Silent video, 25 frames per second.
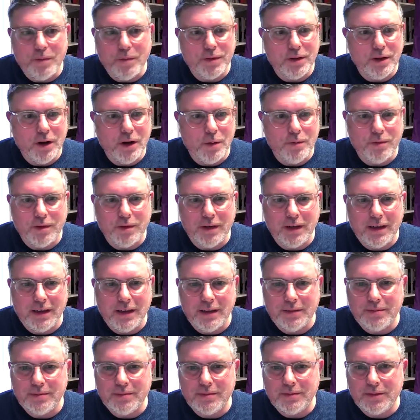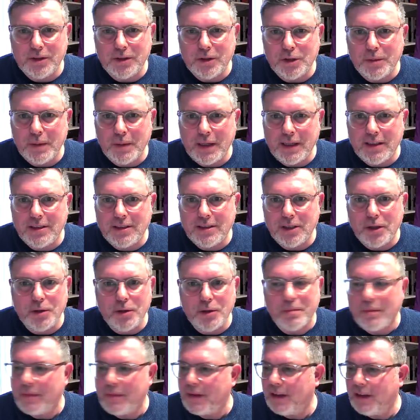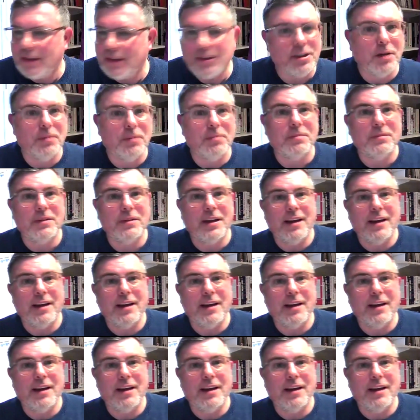hopefully do something again soon. So